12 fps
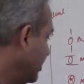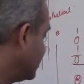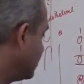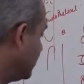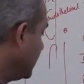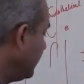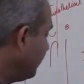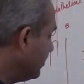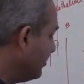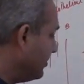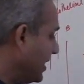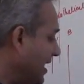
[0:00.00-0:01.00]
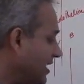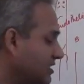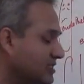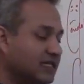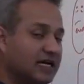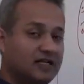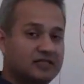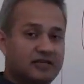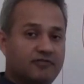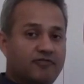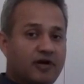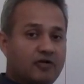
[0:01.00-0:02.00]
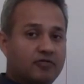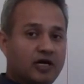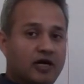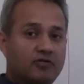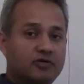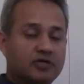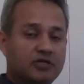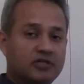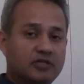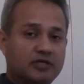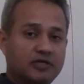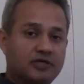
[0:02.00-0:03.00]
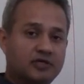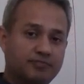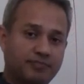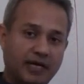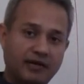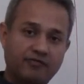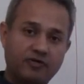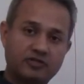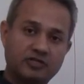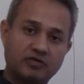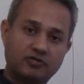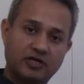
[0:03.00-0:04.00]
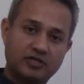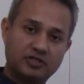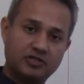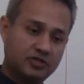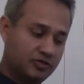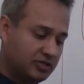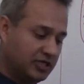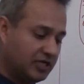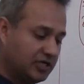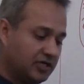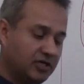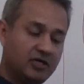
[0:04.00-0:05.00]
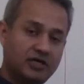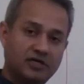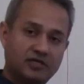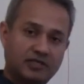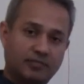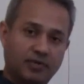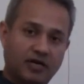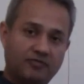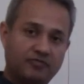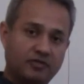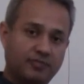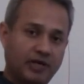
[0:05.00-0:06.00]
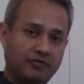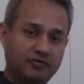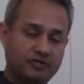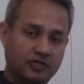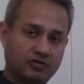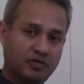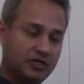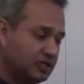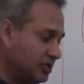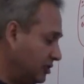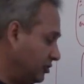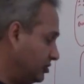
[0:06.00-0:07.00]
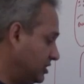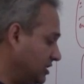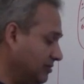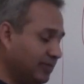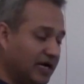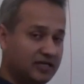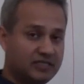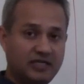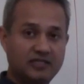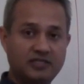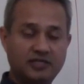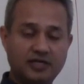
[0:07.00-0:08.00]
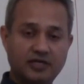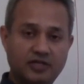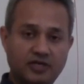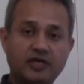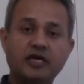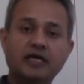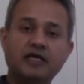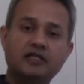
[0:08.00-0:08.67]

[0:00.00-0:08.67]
So if the band cells are found out in the peripheral circulation, you take some blood from the peripheral circulation and you see the band cells sitting in there.